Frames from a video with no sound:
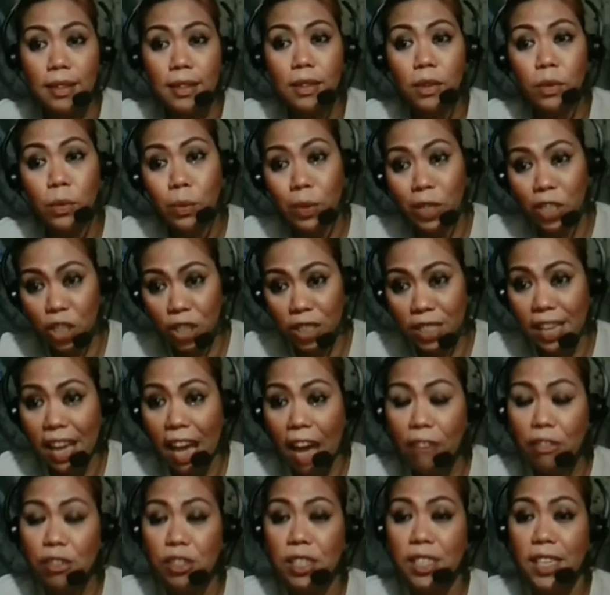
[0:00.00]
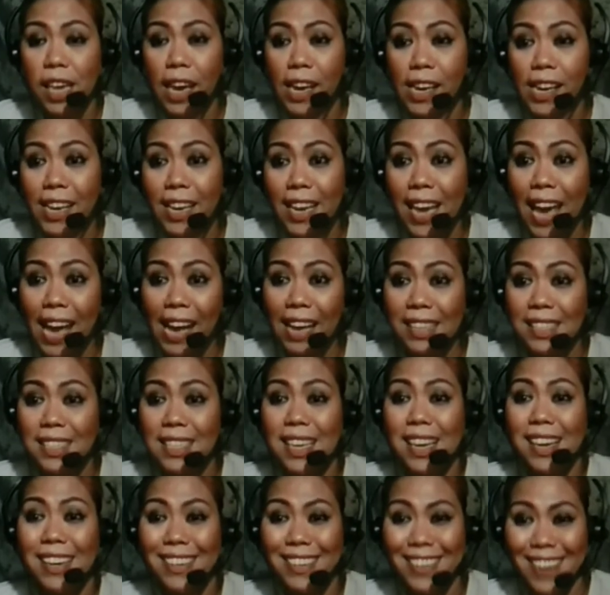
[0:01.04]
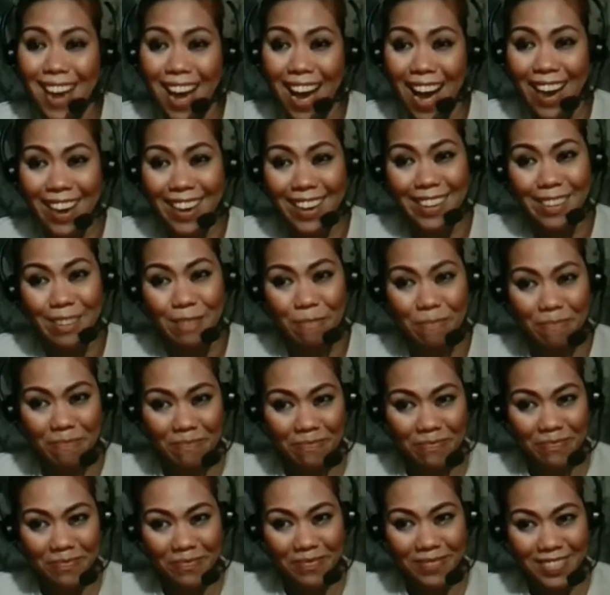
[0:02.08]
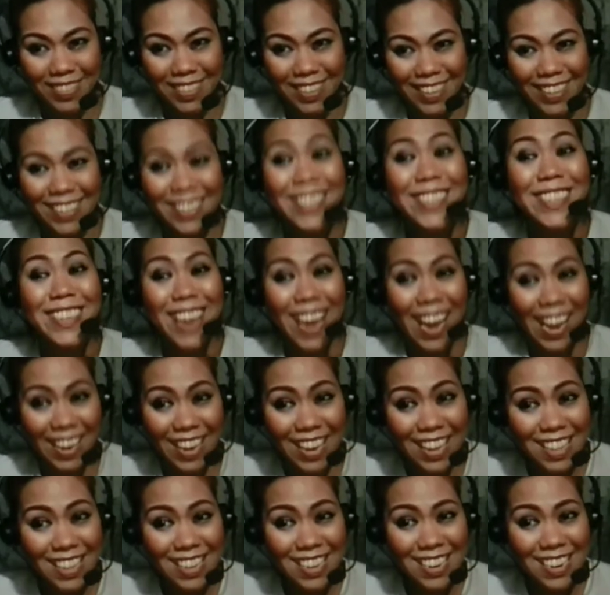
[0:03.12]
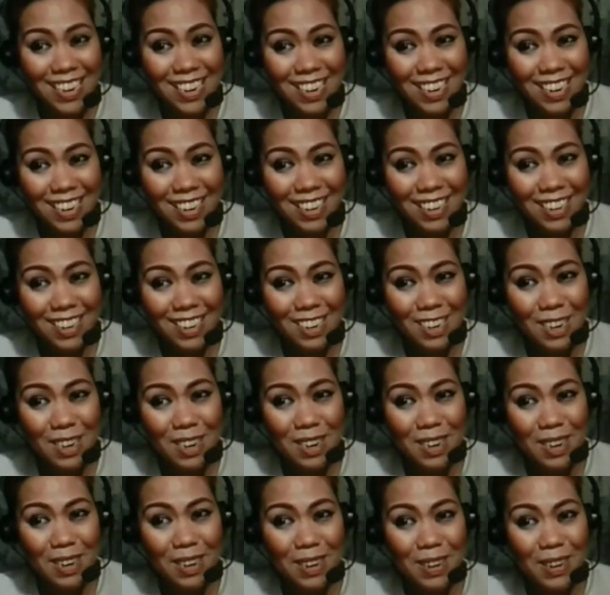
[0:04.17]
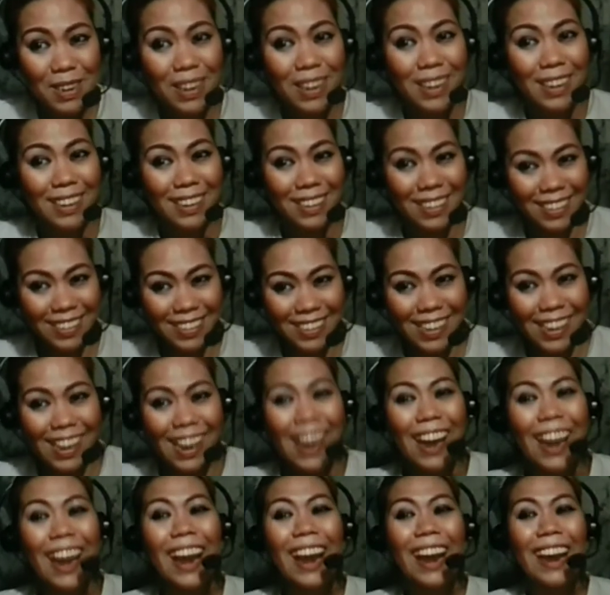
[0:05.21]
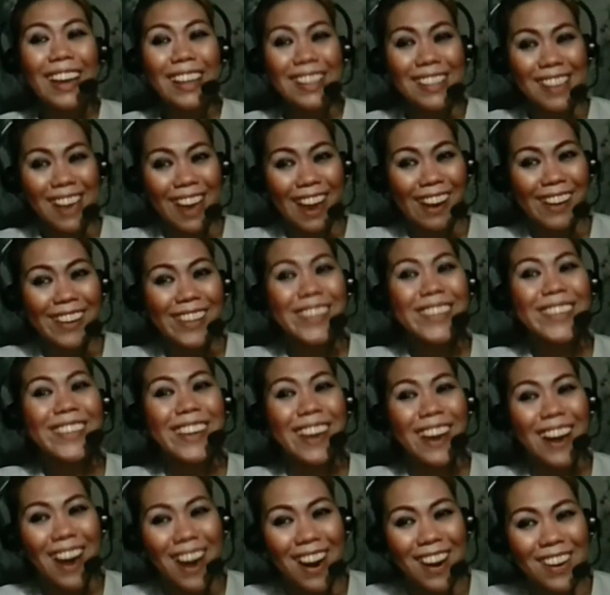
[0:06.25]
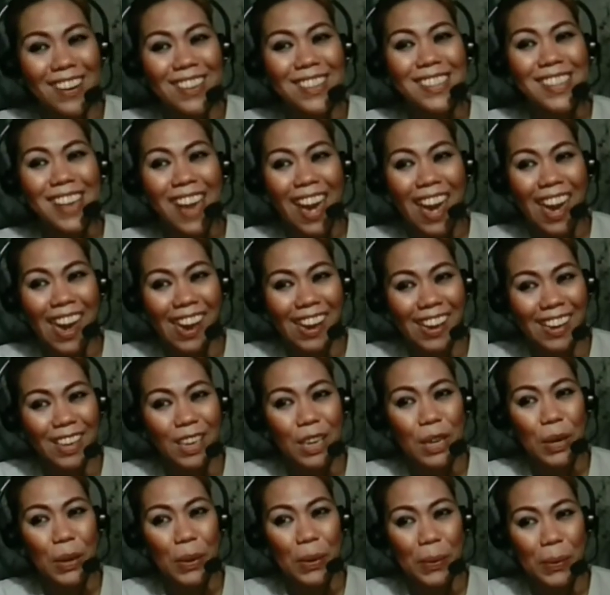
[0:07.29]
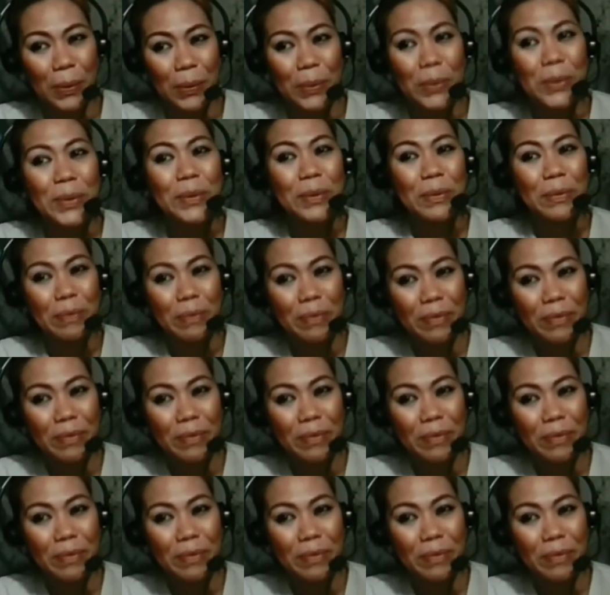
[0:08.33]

we just have to take it as 9. Did you get it? Okay, there you go. Thank you.